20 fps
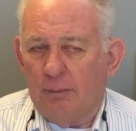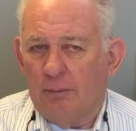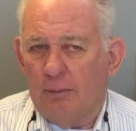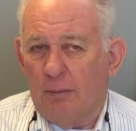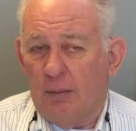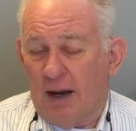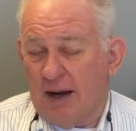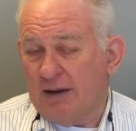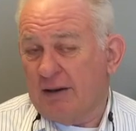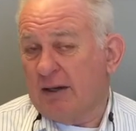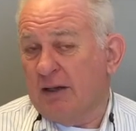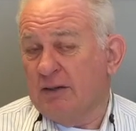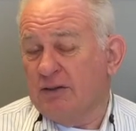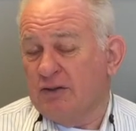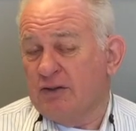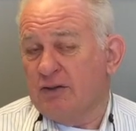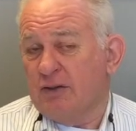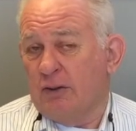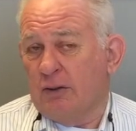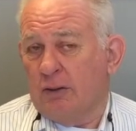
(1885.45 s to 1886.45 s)
my
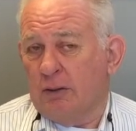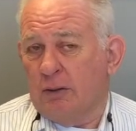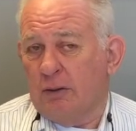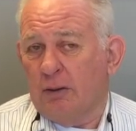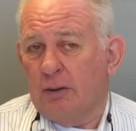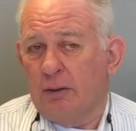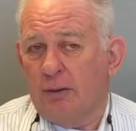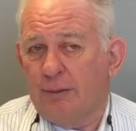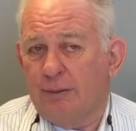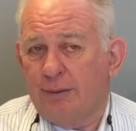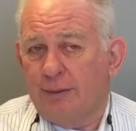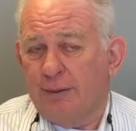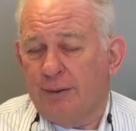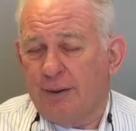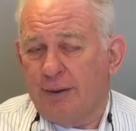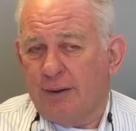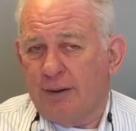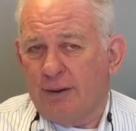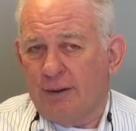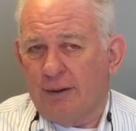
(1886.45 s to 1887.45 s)
concern
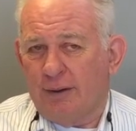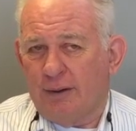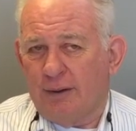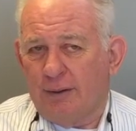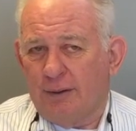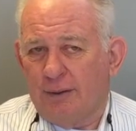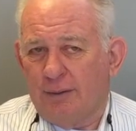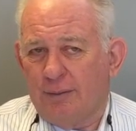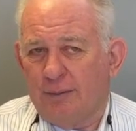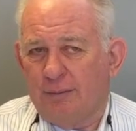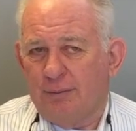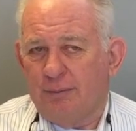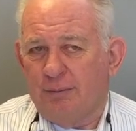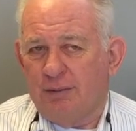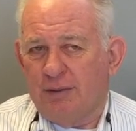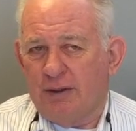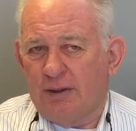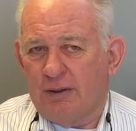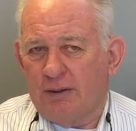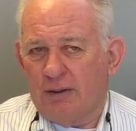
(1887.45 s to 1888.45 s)

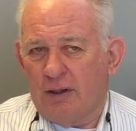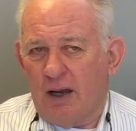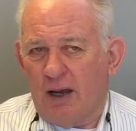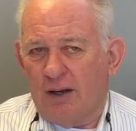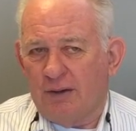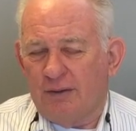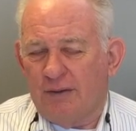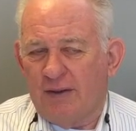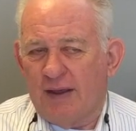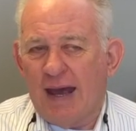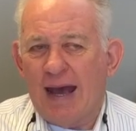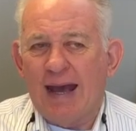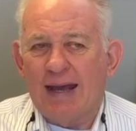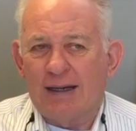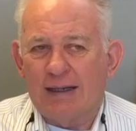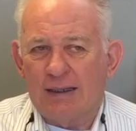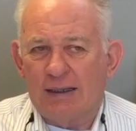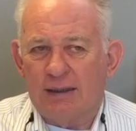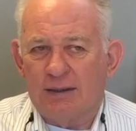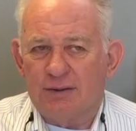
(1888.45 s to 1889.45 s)
beyond
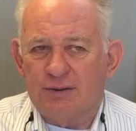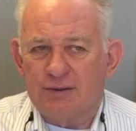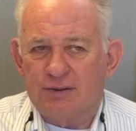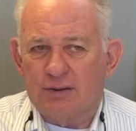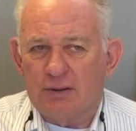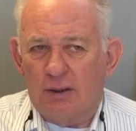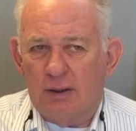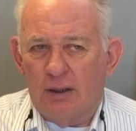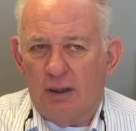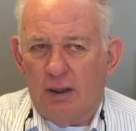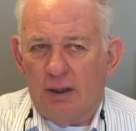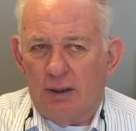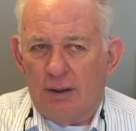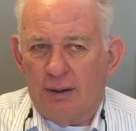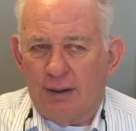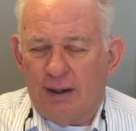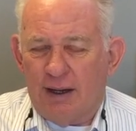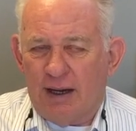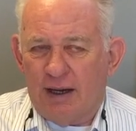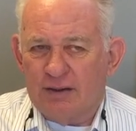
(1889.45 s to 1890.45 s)
that is,
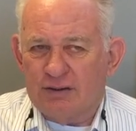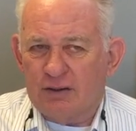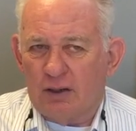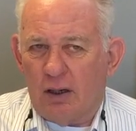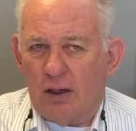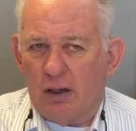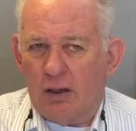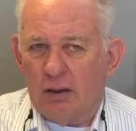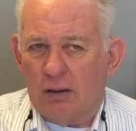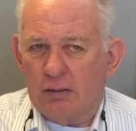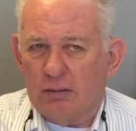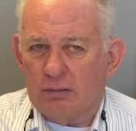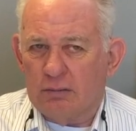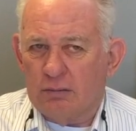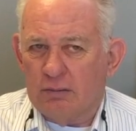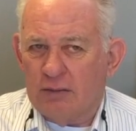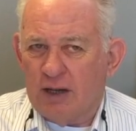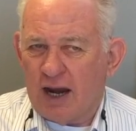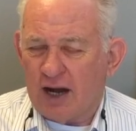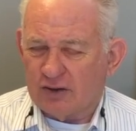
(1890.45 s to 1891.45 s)
as our
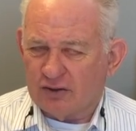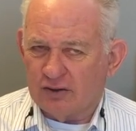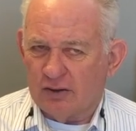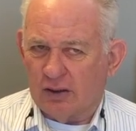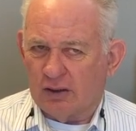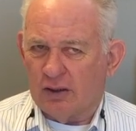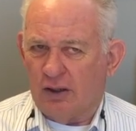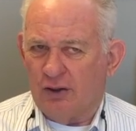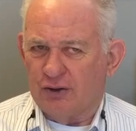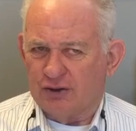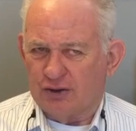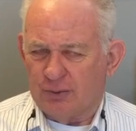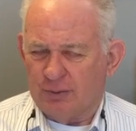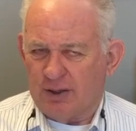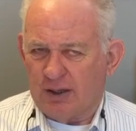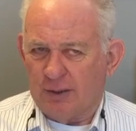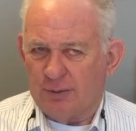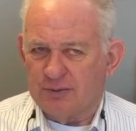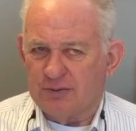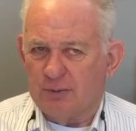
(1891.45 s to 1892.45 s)
national culture
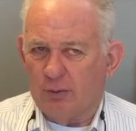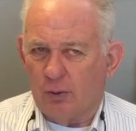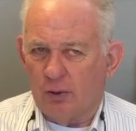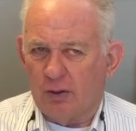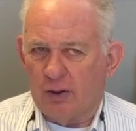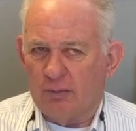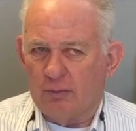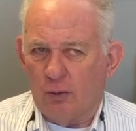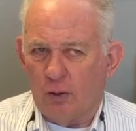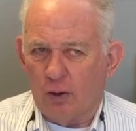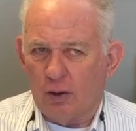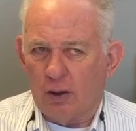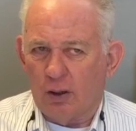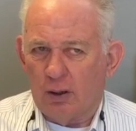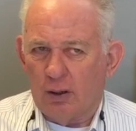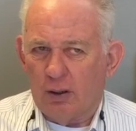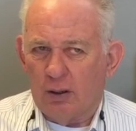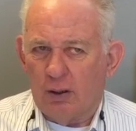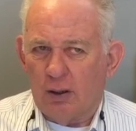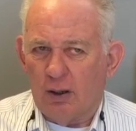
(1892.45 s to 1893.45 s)
becomes more and more
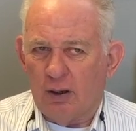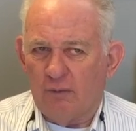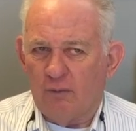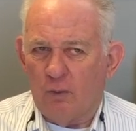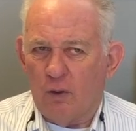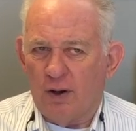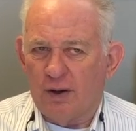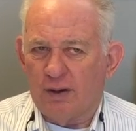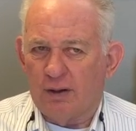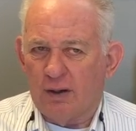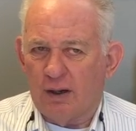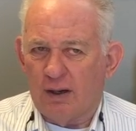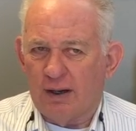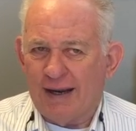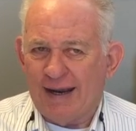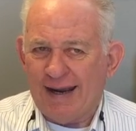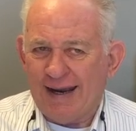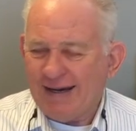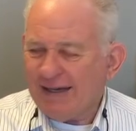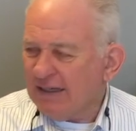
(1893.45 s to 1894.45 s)
of one
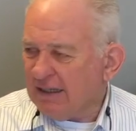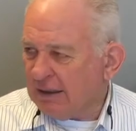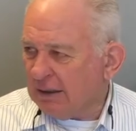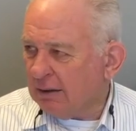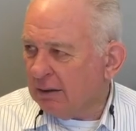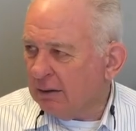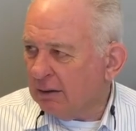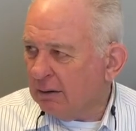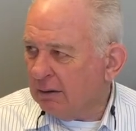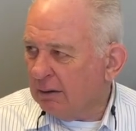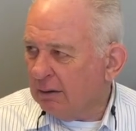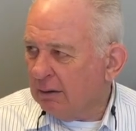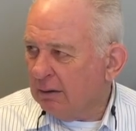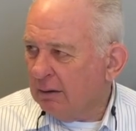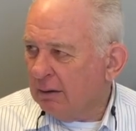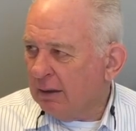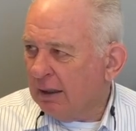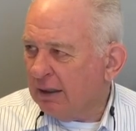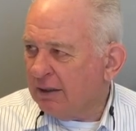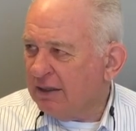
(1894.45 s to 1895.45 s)
hating
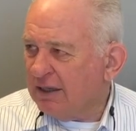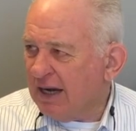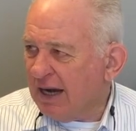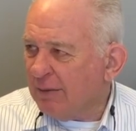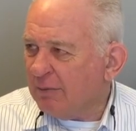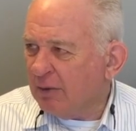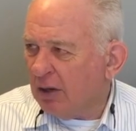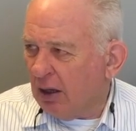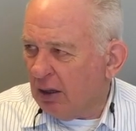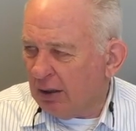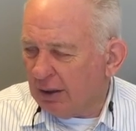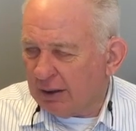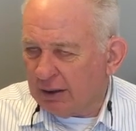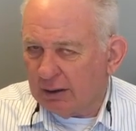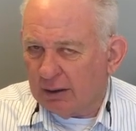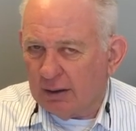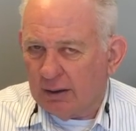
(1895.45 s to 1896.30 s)
and name calling,